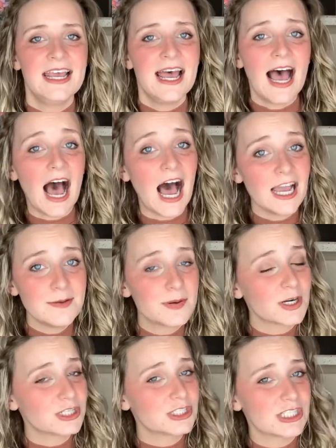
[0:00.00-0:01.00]
I
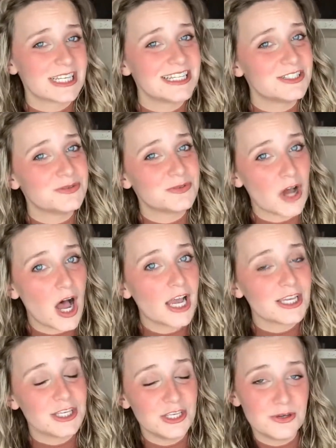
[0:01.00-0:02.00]
personally do not
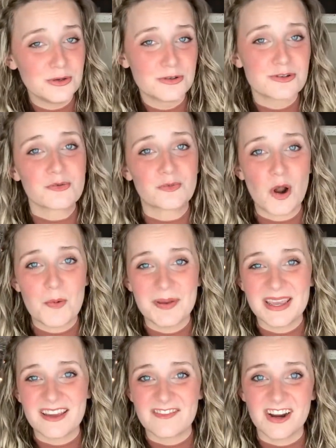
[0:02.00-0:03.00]
use
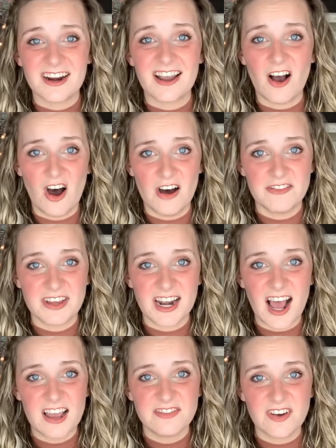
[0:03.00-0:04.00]
roping very often.
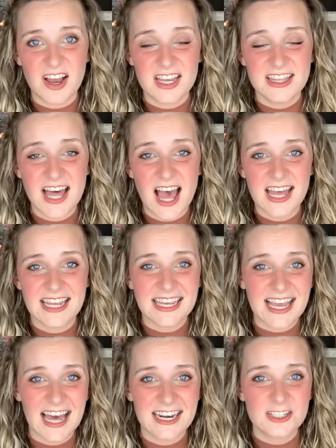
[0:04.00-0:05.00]
I find that it
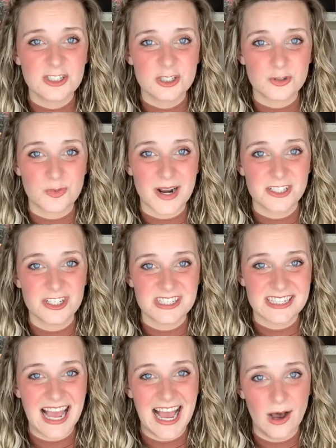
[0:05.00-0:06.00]
kind of stretches
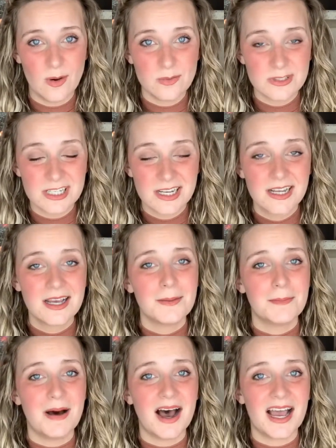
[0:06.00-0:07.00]
out
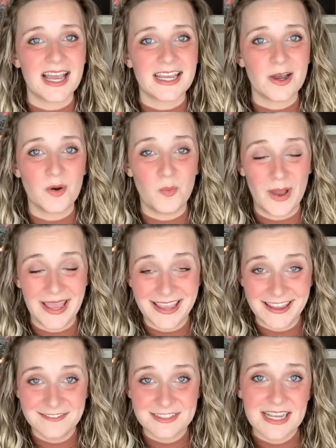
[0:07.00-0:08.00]
my
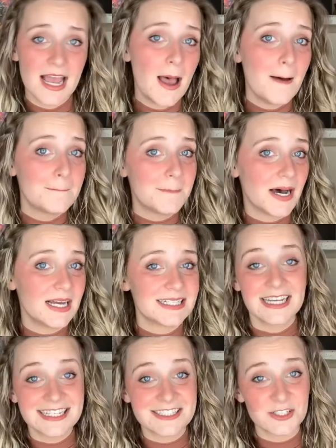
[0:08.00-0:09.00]
waves, but
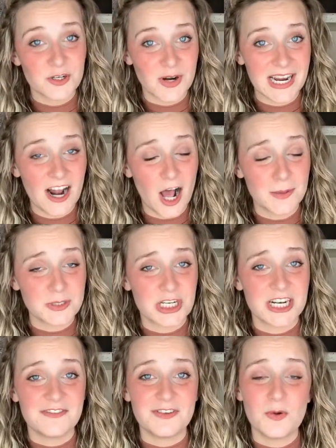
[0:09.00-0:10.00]
it is a great option
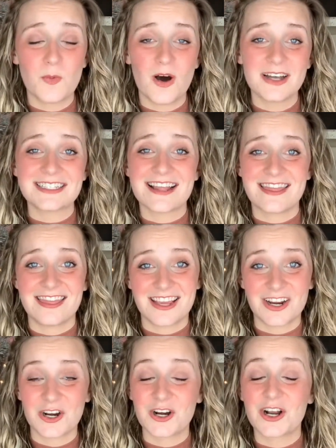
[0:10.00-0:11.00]
if you want
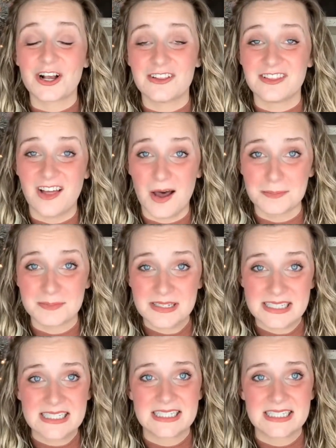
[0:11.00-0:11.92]
thicker clumps.